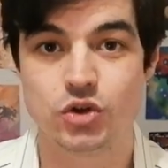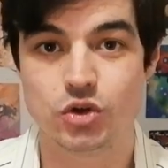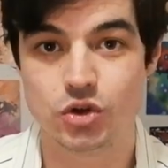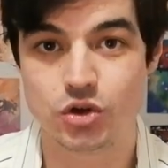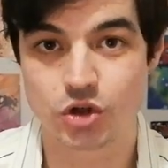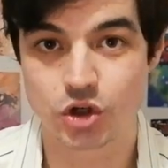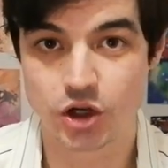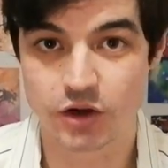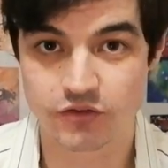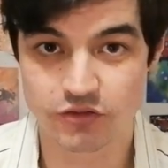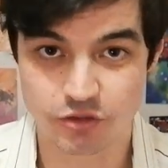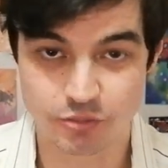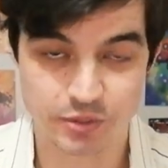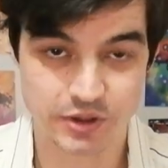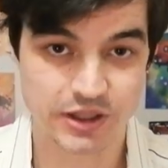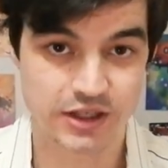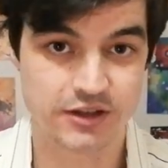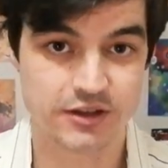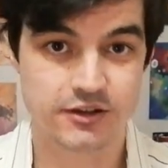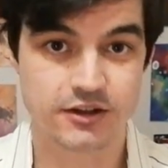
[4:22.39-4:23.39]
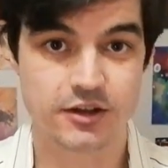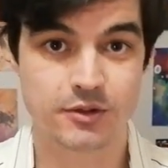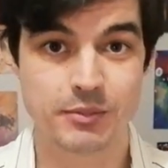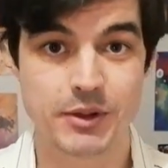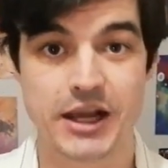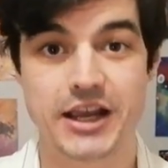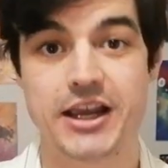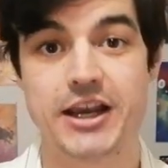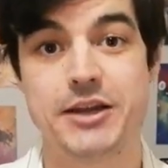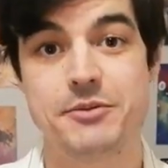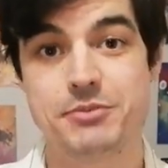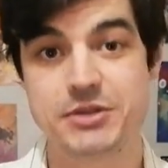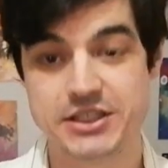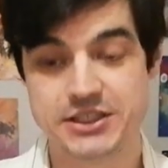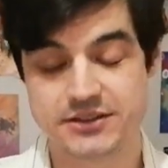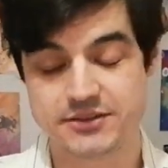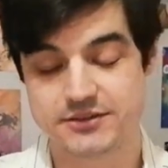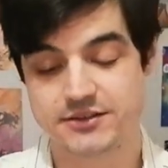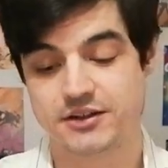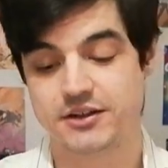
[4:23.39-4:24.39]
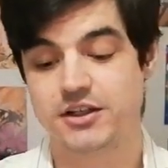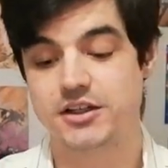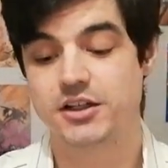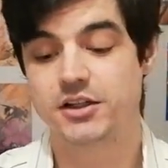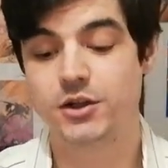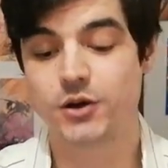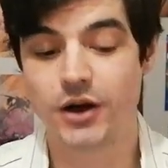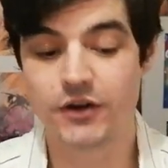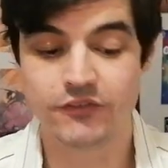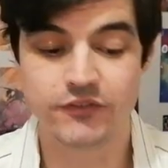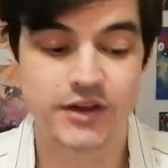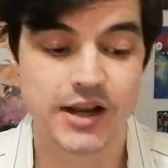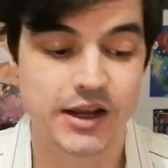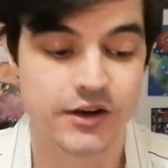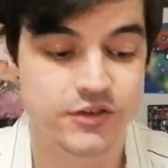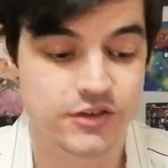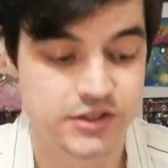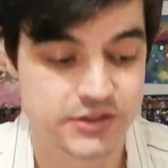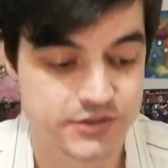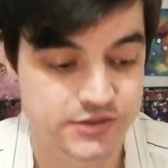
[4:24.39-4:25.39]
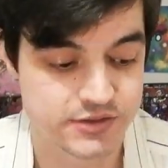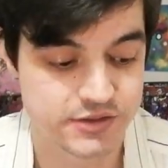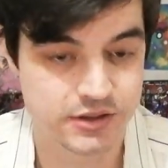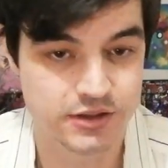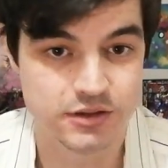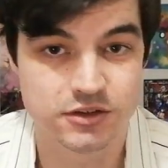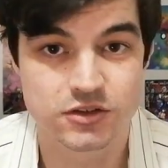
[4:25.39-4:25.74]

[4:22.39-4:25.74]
or God forbid Black Eyed Peas, who I've now dissed